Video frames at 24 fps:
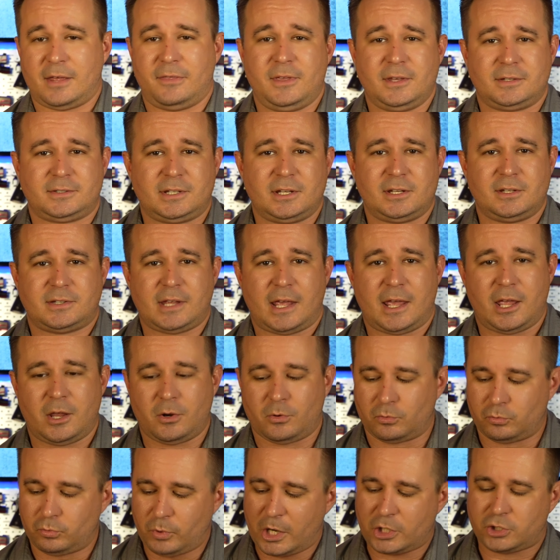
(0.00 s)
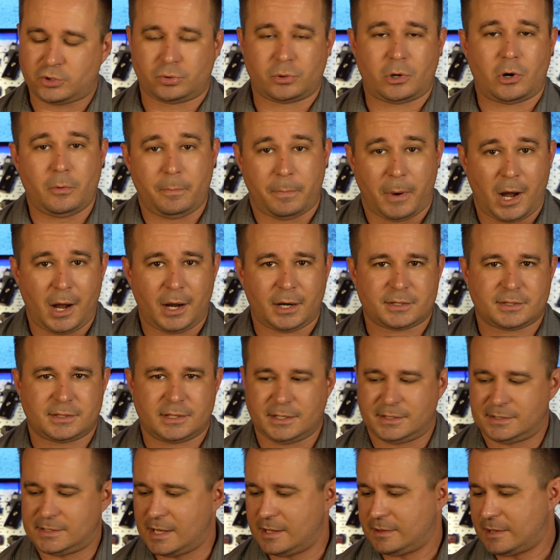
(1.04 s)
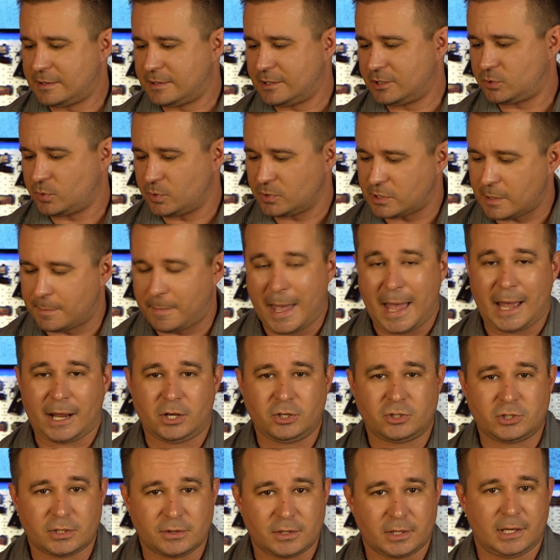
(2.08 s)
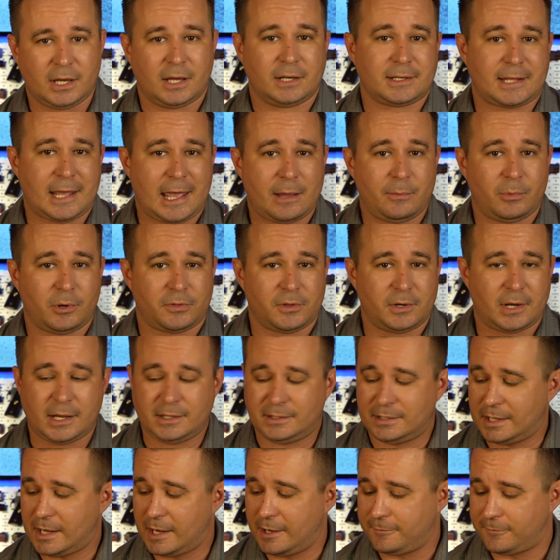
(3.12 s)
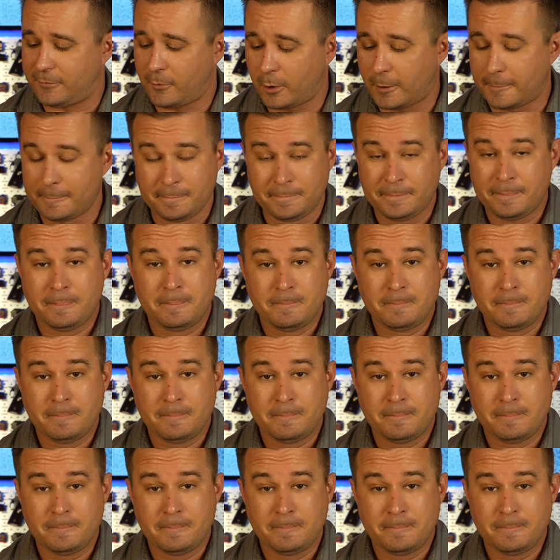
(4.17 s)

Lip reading: This is a retro box. They said that this was the packaging the gun came with in 1984.